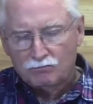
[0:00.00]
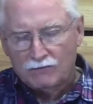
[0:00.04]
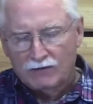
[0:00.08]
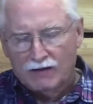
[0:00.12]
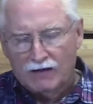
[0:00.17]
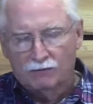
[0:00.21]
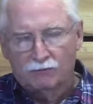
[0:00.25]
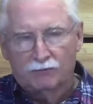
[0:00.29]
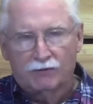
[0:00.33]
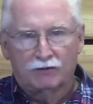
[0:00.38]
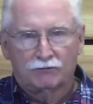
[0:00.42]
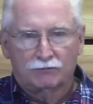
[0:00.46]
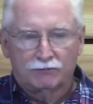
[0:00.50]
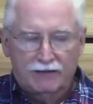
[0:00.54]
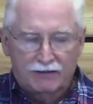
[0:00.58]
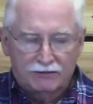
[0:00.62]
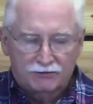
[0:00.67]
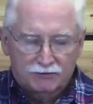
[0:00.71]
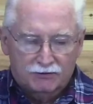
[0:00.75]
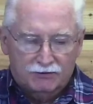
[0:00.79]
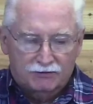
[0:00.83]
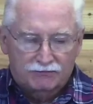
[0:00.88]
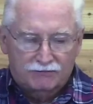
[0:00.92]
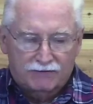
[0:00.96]
and when
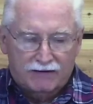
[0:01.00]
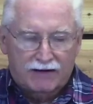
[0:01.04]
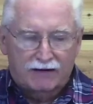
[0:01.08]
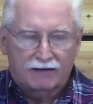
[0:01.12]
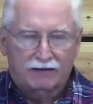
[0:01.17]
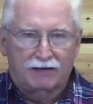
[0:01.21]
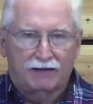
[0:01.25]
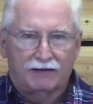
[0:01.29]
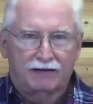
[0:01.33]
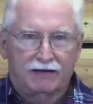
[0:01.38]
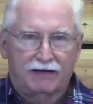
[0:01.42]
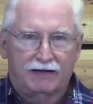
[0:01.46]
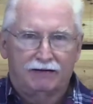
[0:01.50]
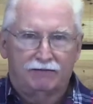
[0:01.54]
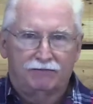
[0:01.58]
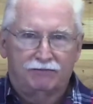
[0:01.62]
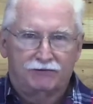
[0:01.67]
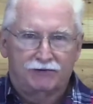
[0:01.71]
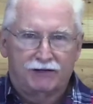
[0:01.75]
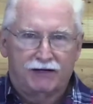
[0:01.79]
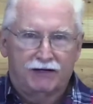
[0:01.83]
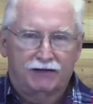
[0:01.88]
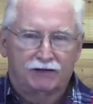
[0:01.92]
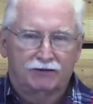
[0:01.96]
Rachel finally gave
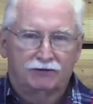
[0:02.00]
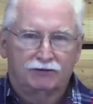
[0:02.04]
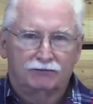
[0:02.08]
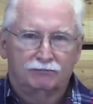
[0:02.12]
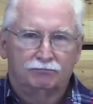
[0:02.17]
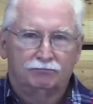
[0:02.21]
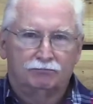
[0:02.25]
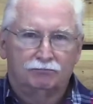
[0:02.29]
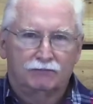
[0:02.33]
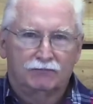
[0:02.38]
Jacob